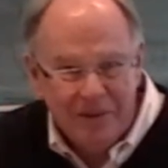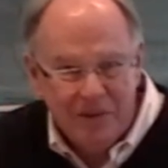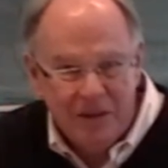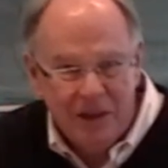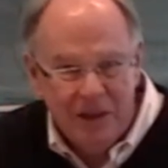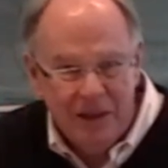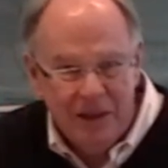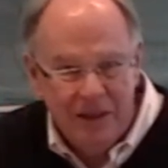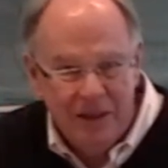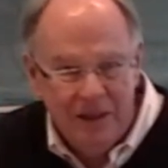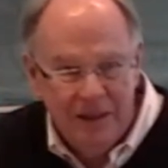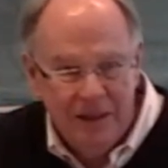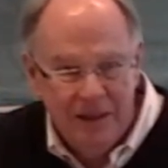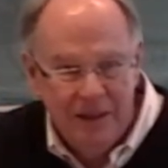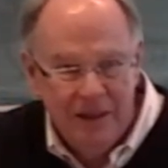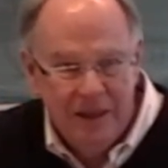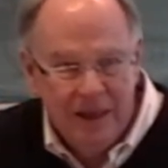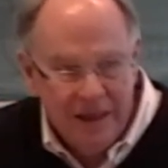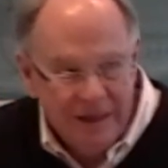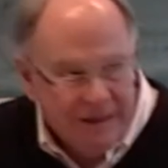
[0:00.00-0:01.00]

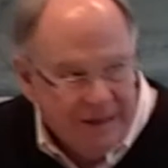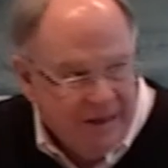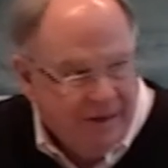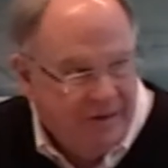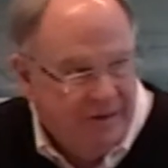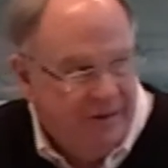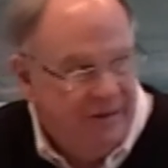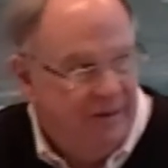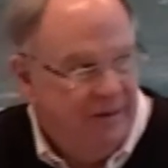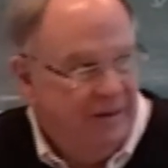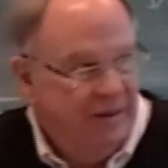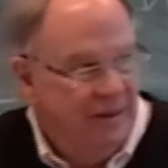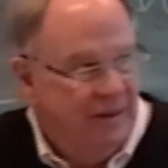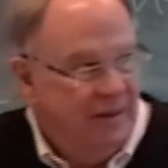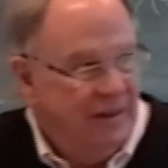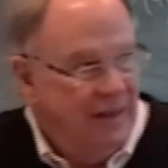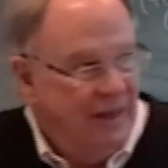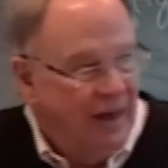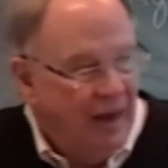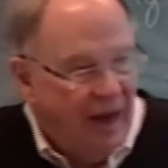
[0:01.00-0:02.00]
Okay. Again,
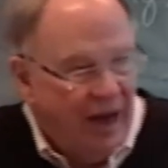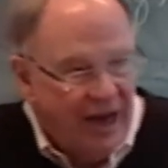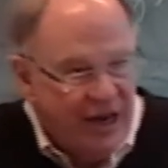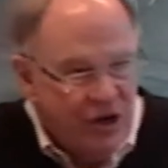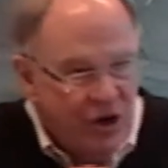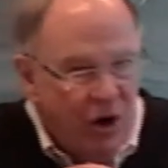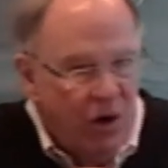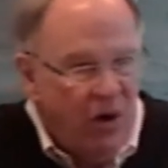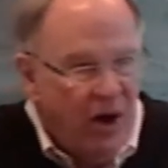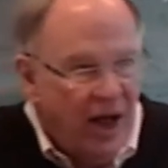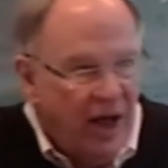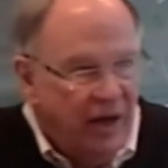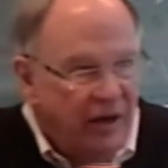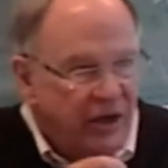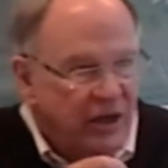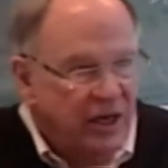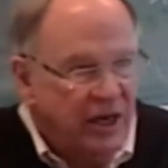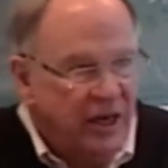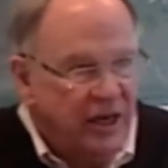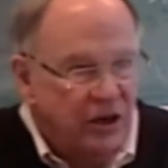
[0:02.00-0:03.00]
I know
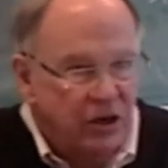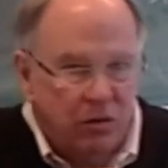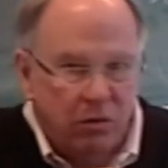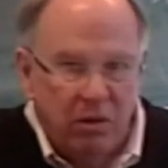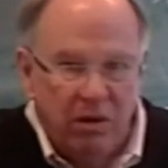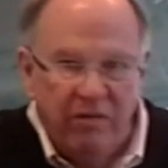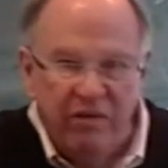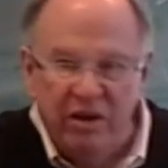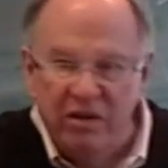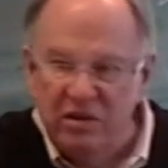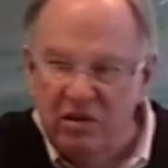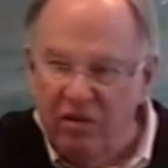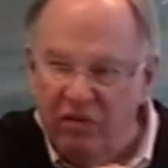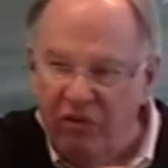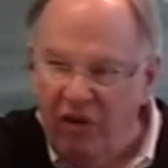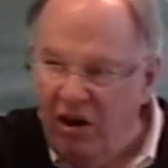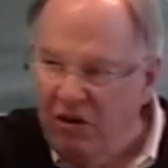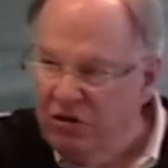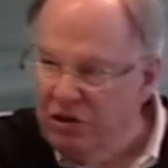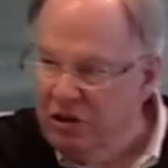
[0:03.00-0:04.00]
how to take derivatives of
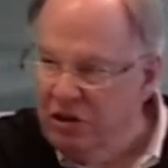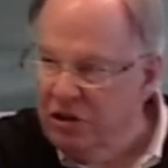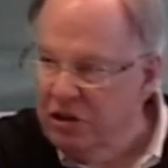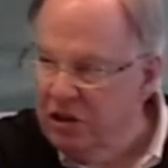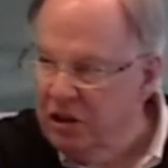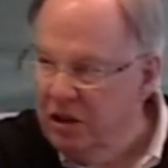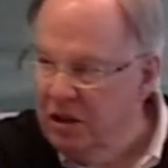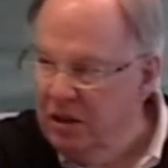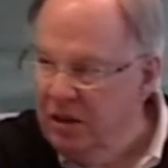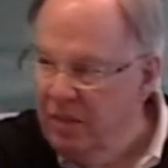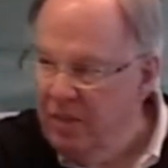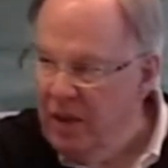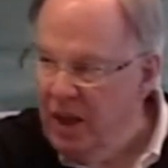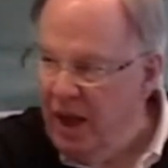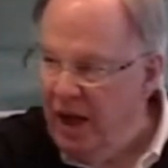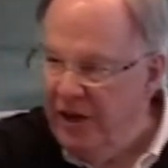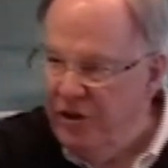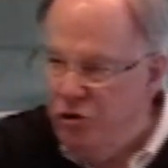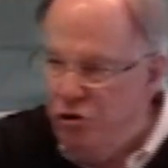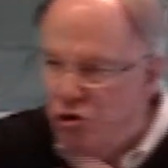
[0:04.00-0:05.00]
functions.
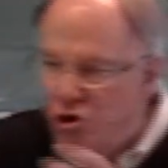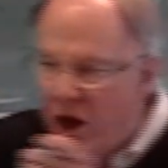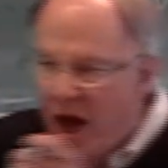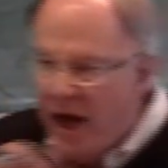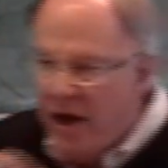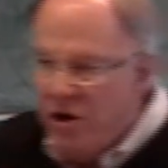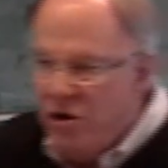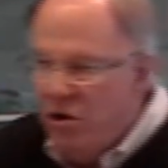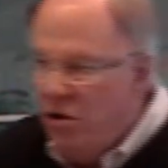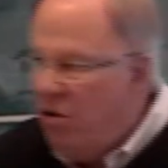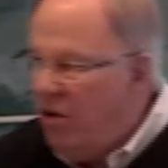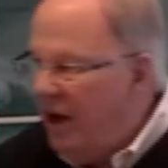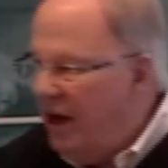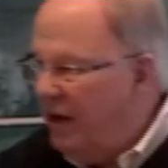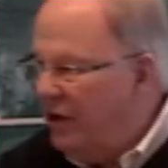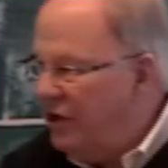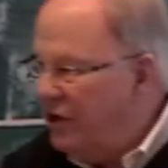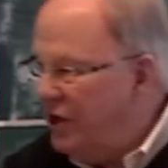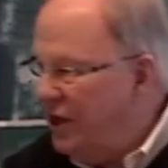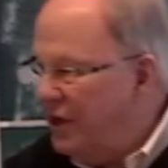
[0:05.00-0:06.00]
I do not know
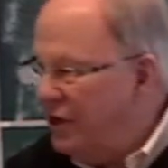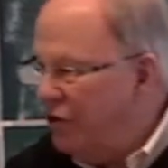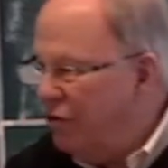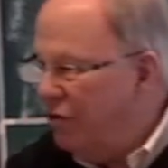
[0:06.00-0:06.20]
how to take